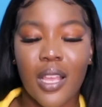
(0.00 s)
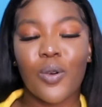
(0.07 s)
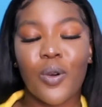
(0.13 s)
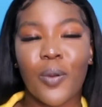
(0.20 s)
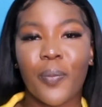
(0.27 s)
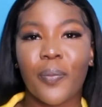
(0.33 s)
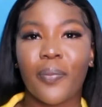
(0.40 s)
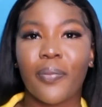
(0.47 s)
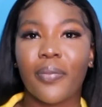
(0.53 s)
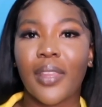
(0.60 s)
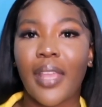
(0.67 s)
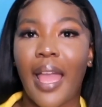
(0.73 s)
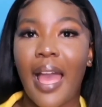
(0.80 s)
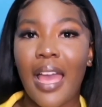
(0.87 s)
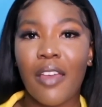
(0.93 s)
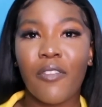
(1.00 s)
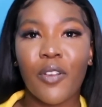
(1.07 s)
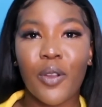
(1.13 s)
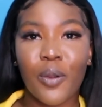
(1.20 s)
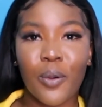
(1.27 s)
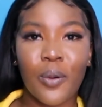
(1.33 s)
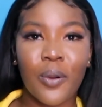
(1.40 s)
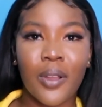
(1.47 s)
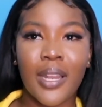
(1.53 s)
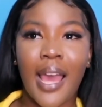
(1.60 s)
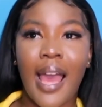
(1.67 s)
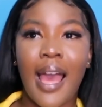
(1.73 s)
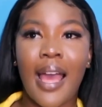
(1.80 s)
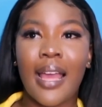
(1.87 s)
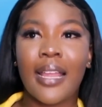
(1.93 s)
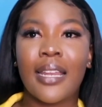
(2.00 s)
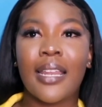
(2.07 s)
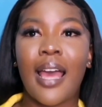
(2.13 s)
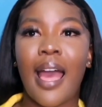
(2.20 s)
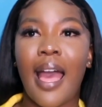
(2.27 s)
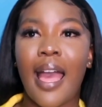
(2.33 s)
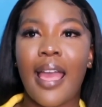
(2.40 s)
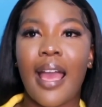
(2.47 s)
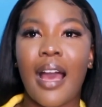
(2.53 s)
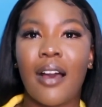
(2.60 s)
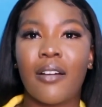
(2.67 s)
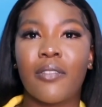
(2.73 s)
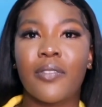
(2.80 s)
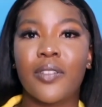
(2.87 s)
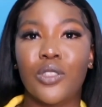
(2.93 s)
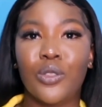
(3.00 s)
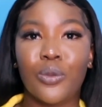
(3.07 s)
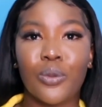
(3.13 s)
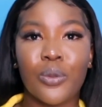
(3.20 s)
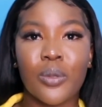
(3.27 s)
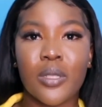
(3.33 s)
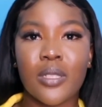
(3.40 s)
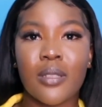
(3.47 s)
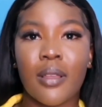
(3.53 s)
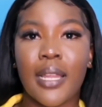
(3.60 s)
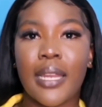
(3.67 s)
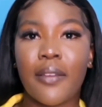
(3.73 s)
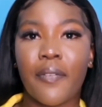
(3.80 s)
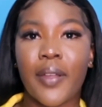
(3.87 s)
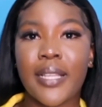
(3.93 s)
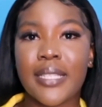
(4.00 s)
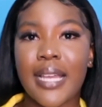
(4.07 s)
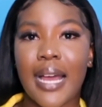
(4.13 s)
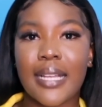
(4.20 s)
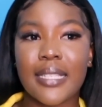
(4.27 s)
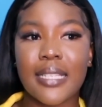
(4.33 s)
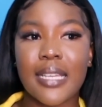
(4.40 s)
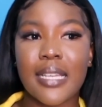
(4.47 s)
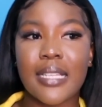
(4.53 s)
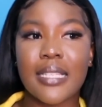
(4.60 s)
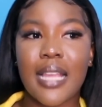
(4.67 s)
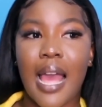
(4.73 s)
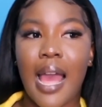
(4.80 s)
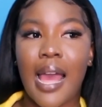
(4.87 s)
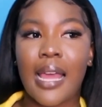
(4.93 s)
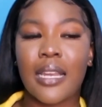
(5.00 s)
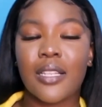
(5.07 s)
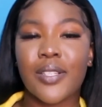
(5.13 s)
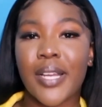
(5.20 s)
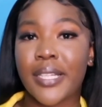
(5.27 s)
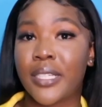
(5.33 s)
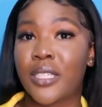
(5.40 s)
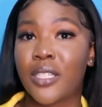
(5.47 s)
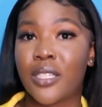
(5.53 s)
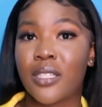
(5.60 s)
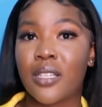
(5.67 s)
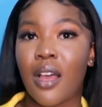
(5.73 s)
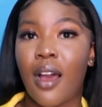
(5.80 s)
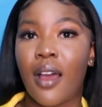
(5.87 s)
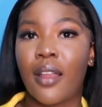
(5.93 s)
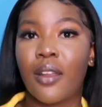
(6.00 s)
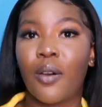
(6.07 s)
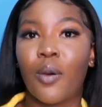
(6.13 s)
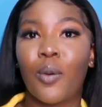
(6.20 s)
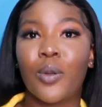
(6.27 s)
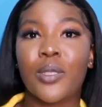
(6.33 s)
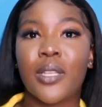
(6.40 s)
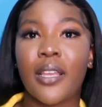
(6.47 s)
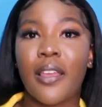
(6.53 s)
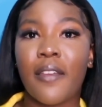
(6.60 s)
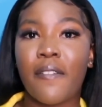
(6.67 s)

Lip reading: So I've grown and I have used different tactics and strategies on how to